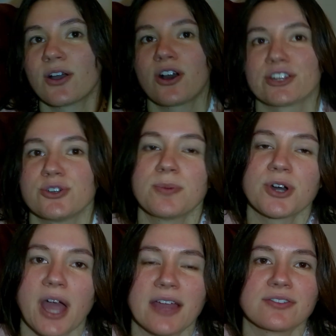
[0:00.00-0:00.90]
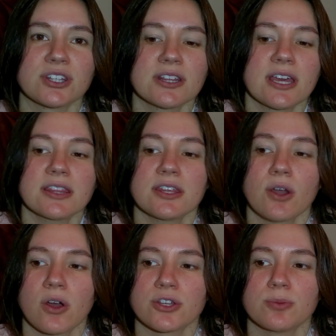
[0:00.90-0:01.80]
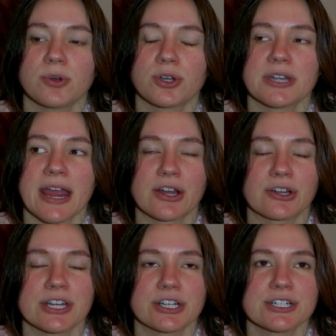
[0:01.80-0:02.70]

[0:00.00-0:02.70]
audiobook. I really like the audiobook narrator.